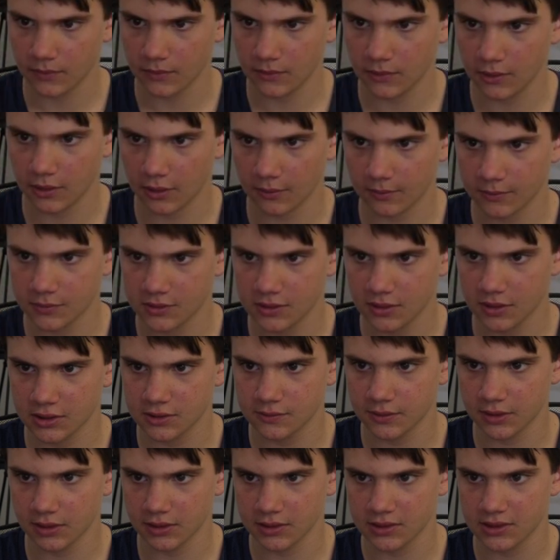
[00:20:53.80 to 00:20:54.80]
Yep, so as
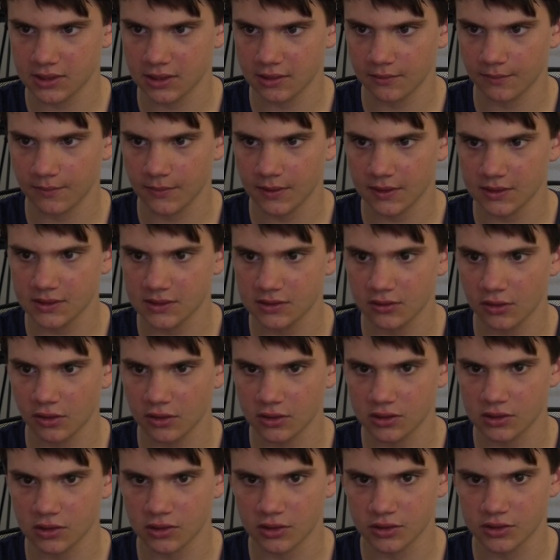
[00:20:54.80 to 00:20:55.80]
we can see, this
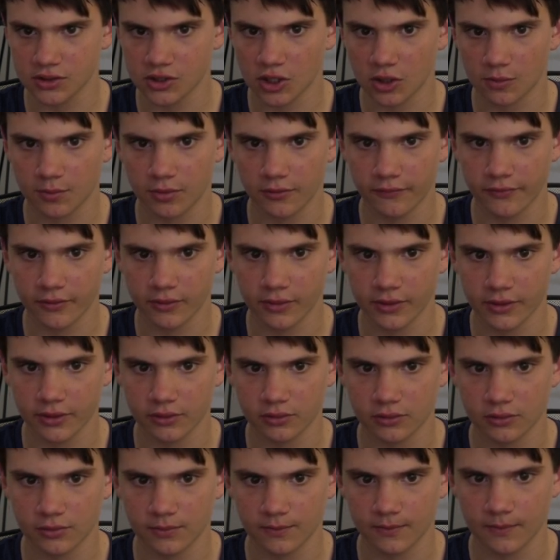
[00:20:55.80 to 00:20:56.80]
goes on top of the
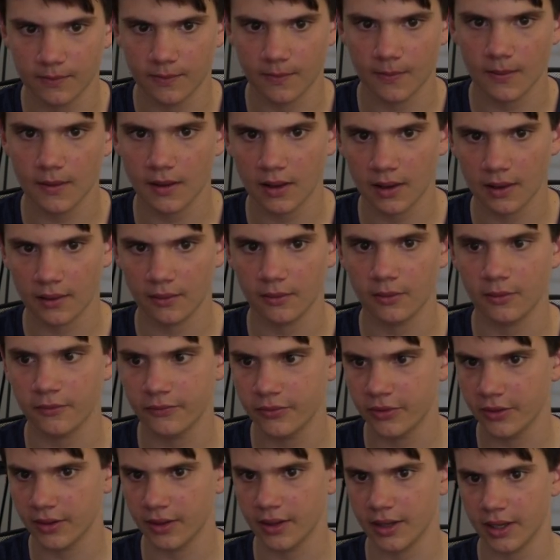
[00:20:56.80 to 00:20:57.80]
little, of
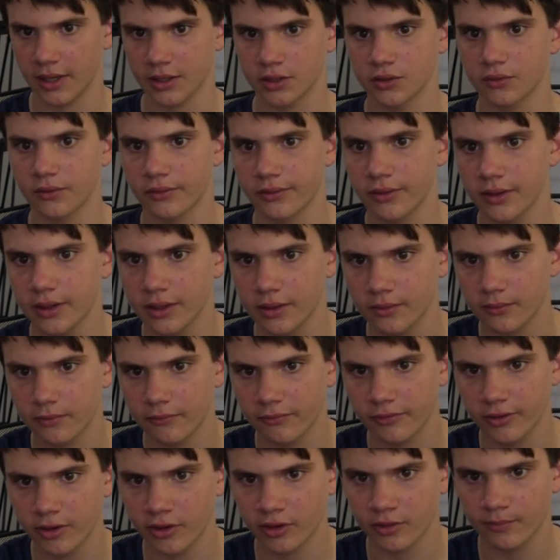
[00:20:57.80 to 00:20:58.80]
the actual thing, and
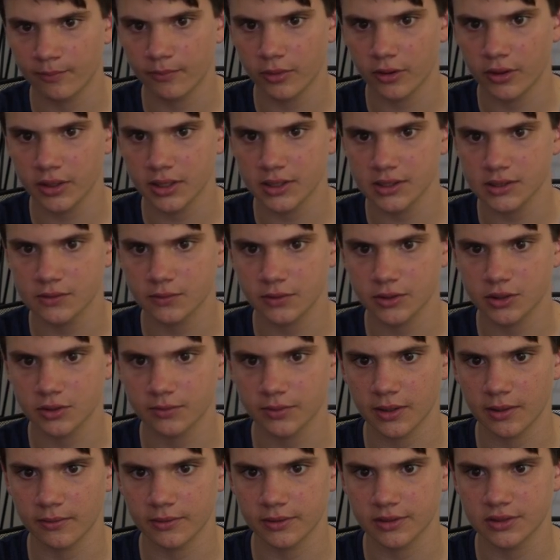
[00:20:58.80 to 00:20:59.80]
if we go to bodies, we should
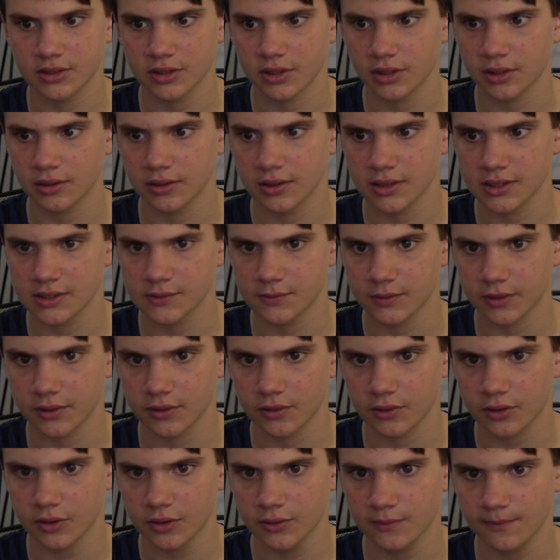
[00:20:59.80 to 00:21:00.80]
be able to turn this one
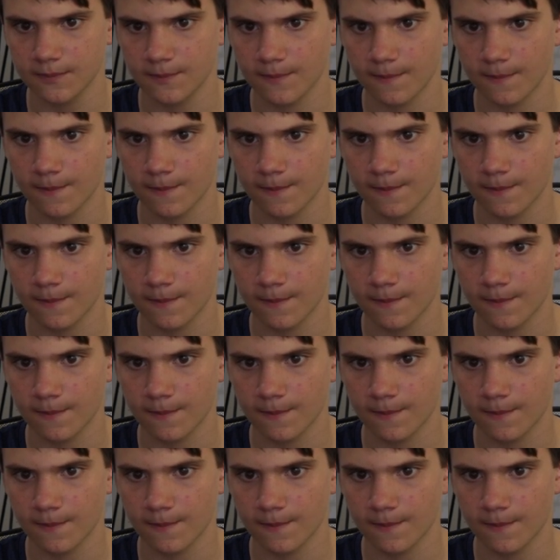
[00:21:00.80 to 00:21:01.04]
on.